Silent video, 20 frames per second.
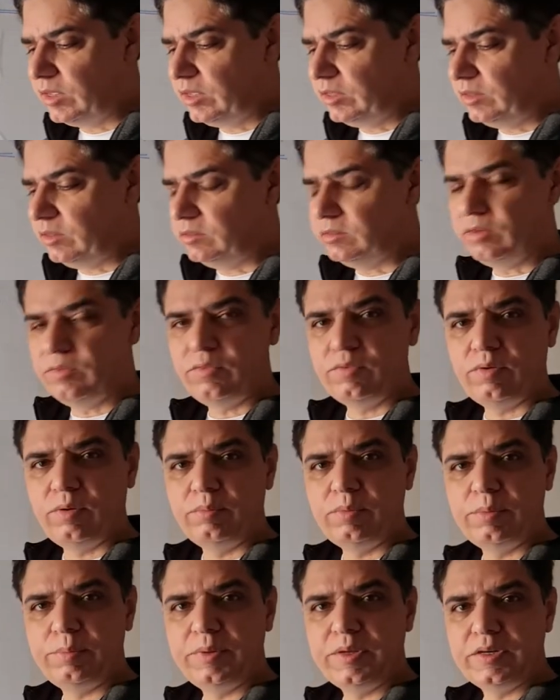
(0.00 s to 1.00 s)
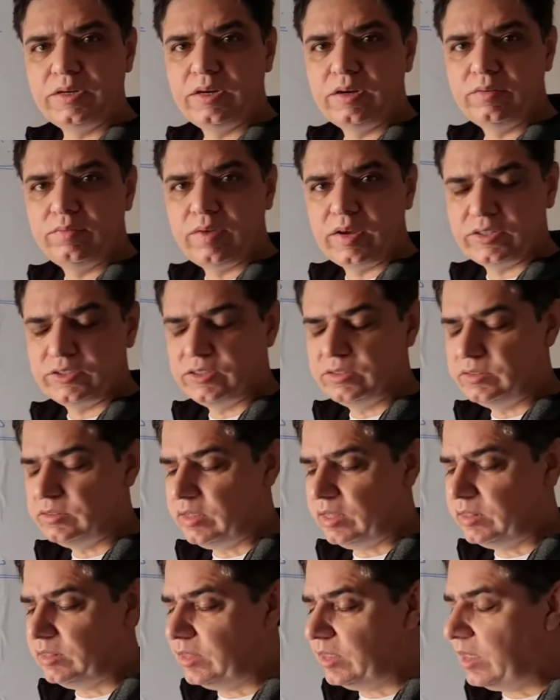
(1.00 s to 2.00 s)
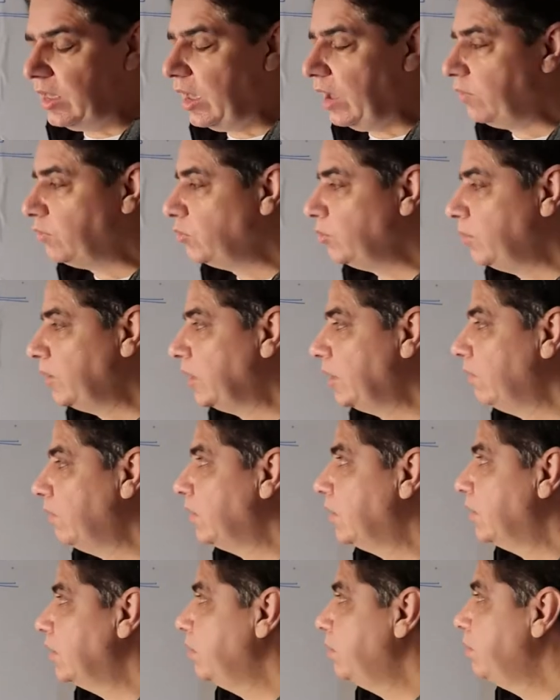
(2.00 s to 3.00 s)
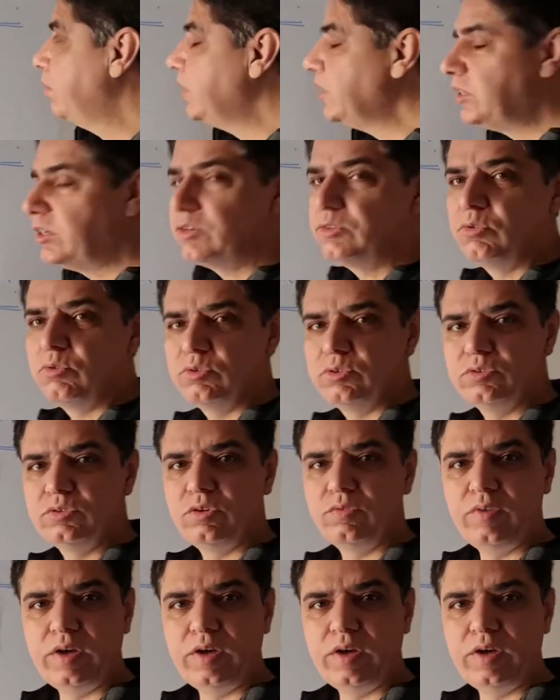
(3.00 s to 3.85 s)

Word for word: they suffer from repeated infections and they have to be given repeated courses of